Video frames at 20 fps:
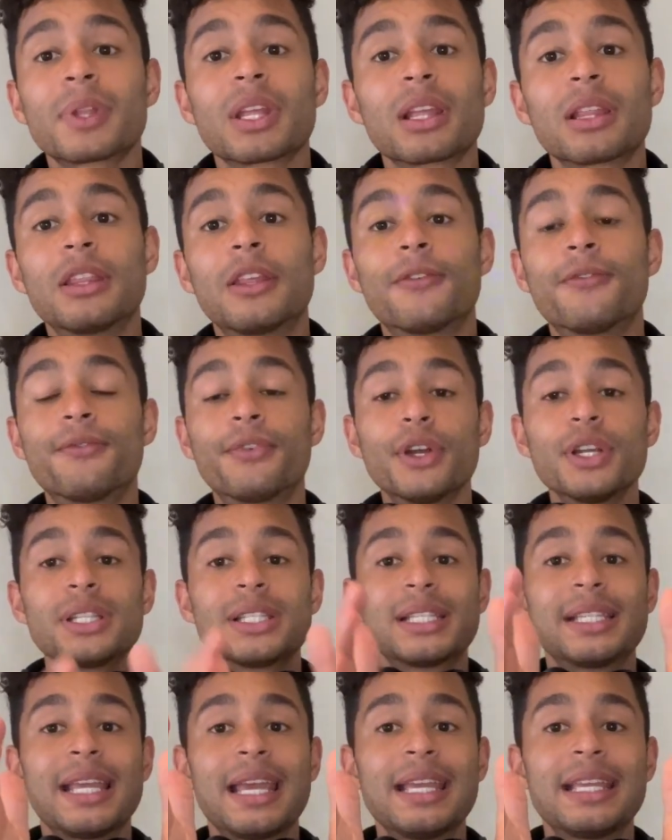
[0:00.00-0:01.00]
The
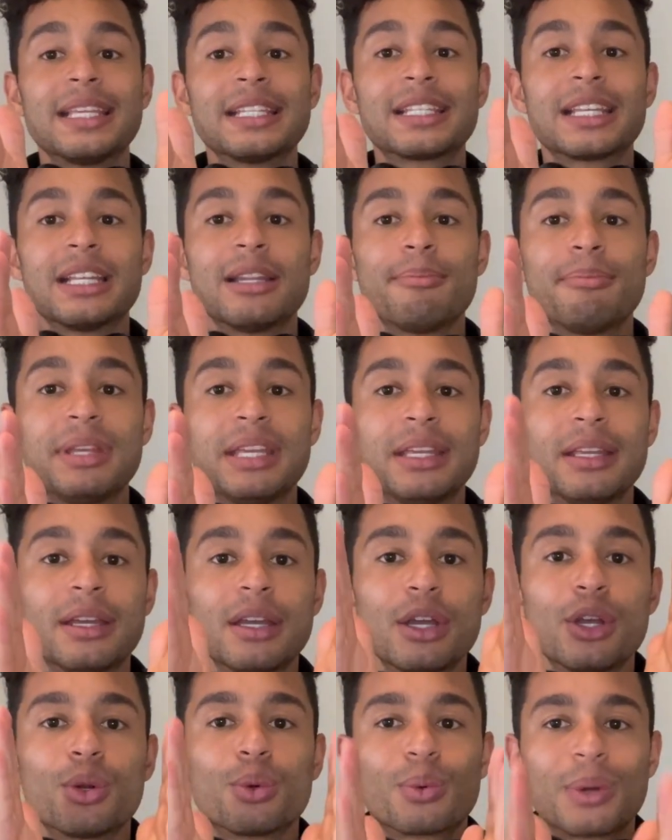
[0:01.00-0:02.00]
first take is going to be
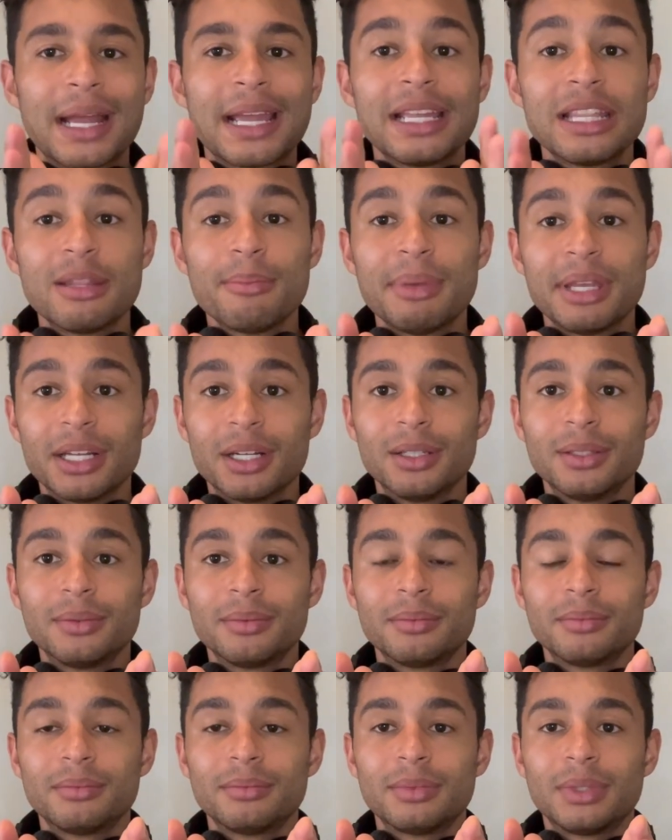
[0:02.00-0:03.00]
right in the middle,
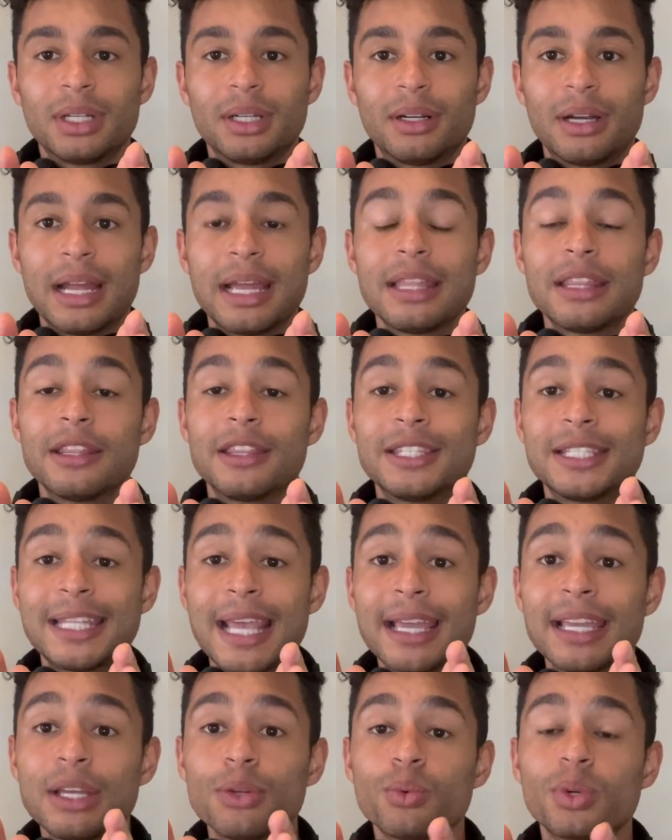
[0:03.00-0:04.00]
all right? The
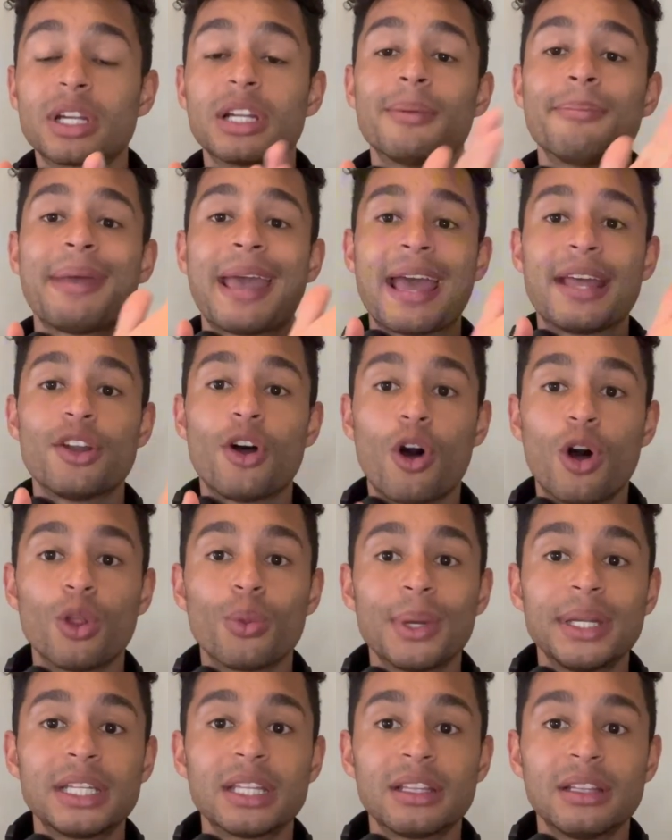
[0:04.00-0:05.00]
second, we're going to pan all the
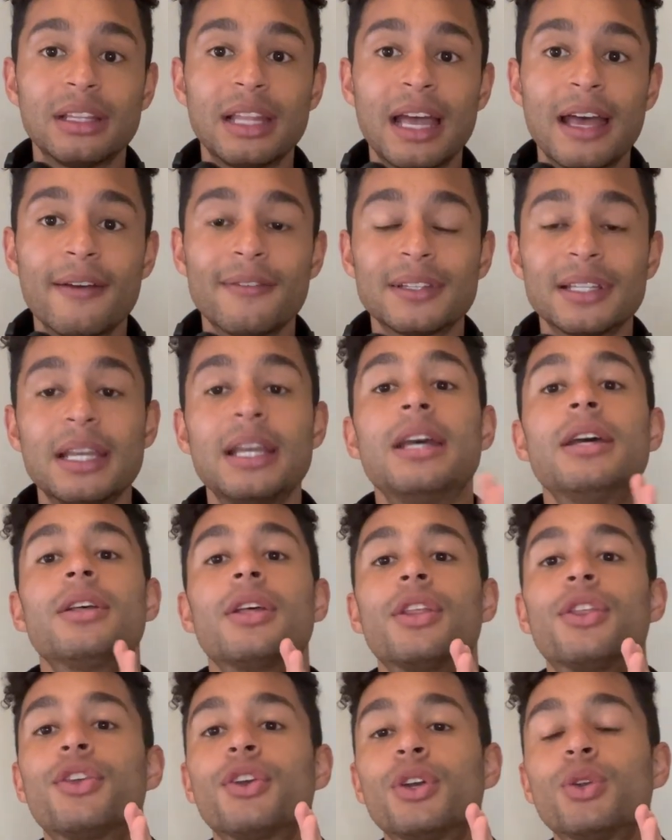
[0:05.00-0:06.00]
way to the left. The
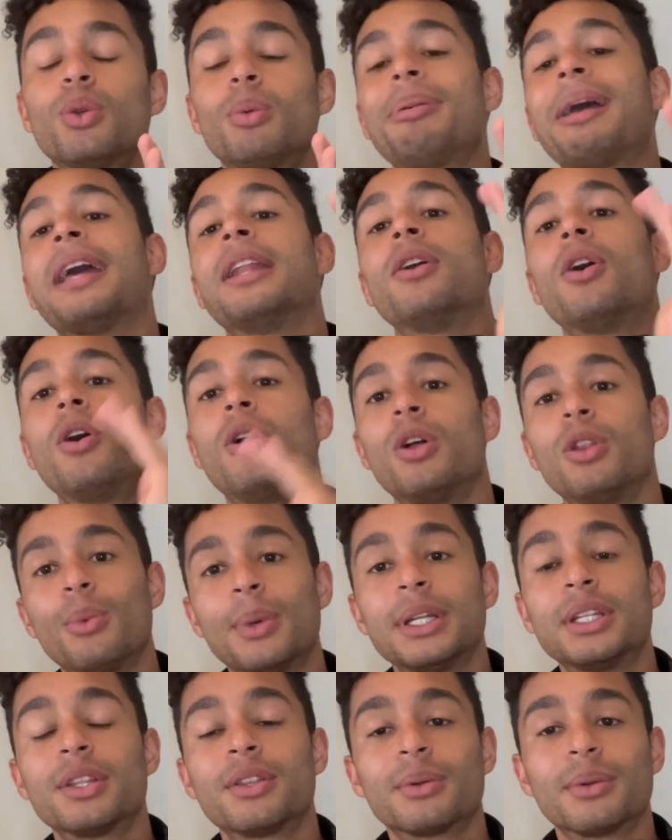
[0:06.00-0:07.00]
third will pan all the way
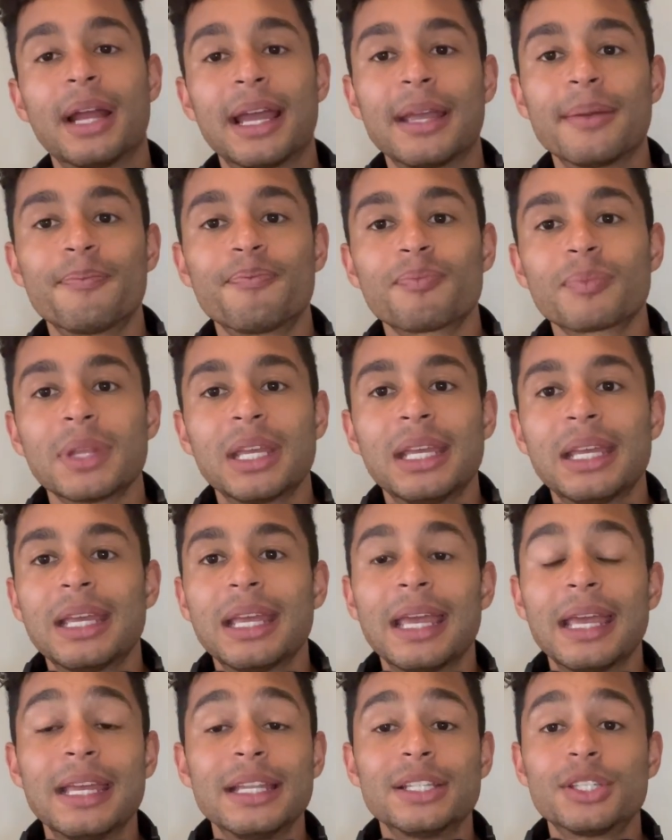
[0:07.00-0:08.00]
to the right.
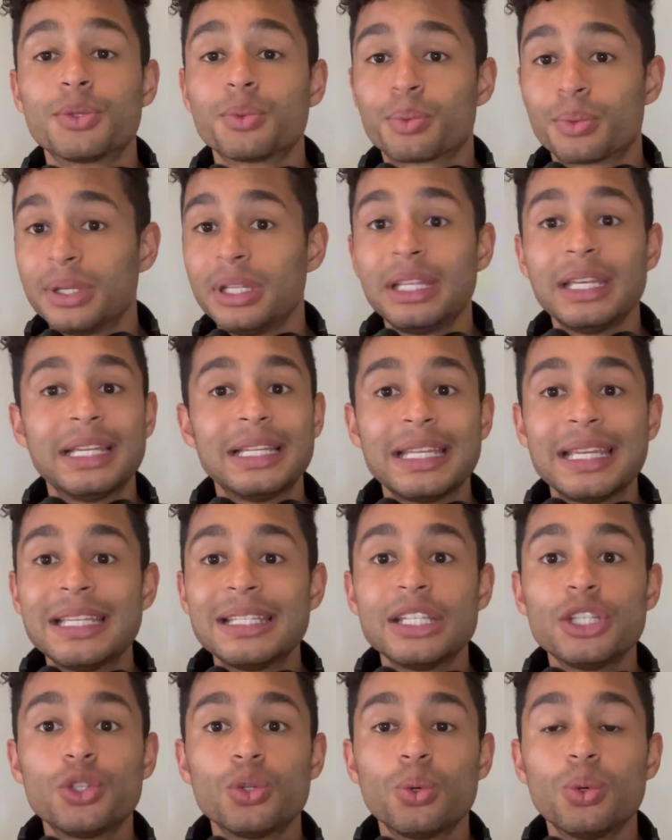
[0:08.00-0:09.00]
It's really an
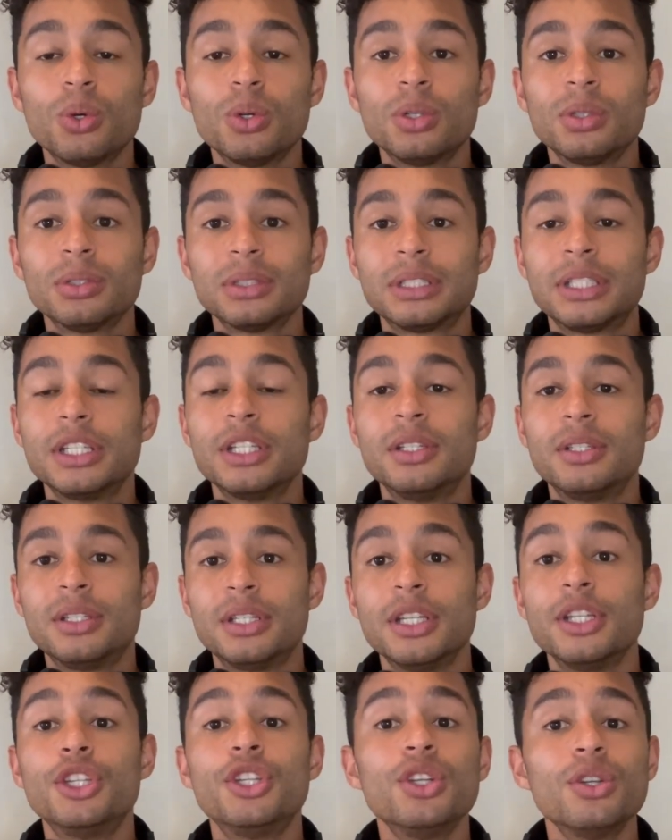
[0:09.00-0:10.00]
easy tool to
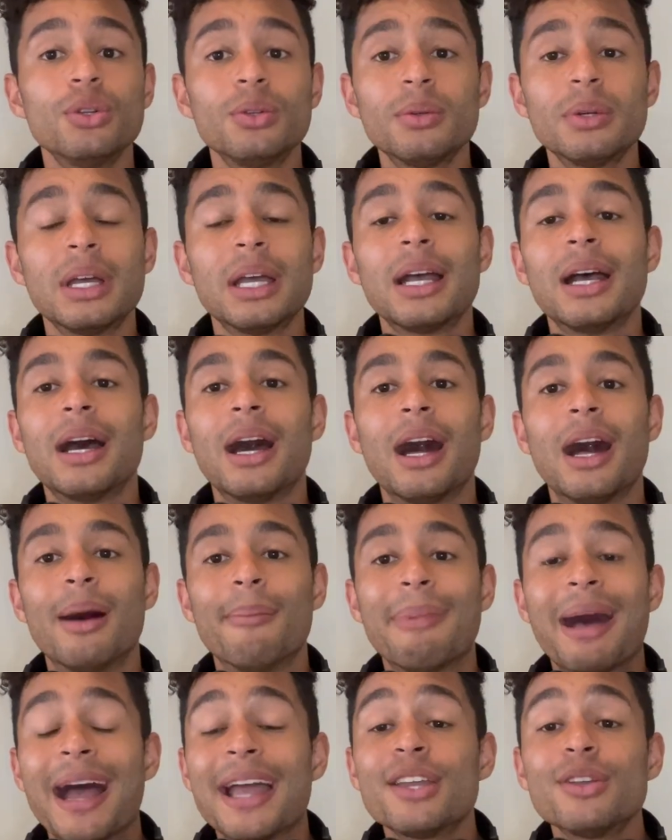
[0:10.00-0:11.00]
do.
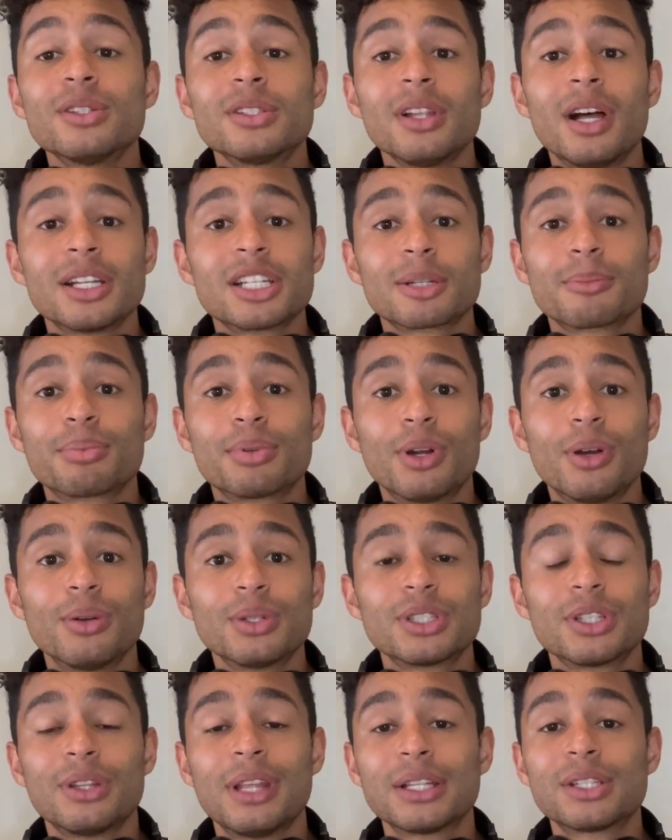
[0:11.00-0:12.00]
I use Logic Pro,
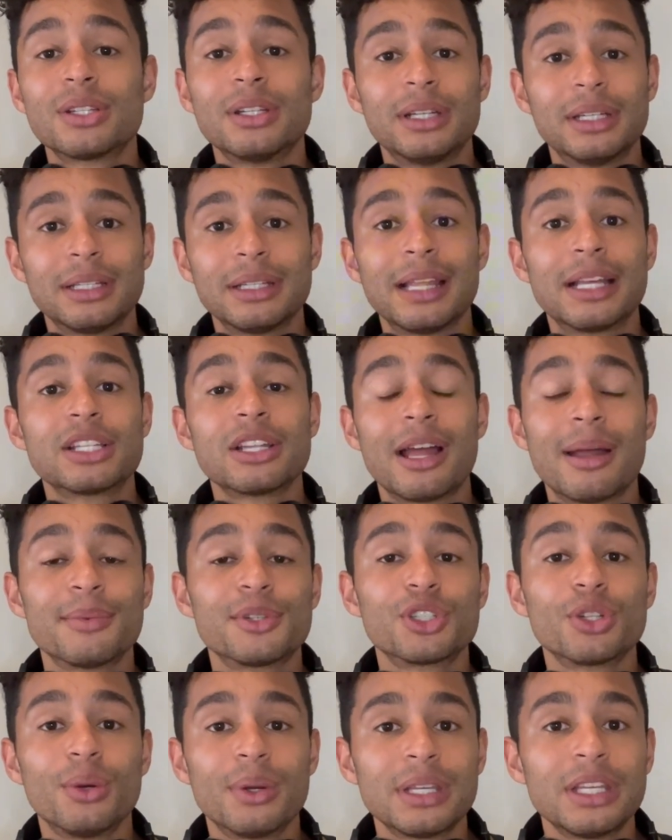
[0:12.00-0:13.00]
so that's what I'm
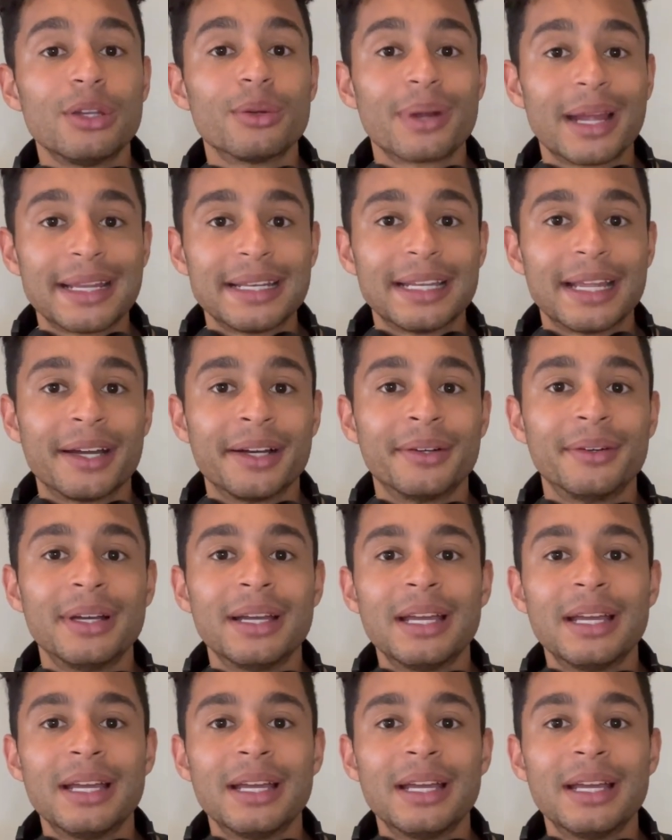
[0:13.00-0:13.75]
showing you right now.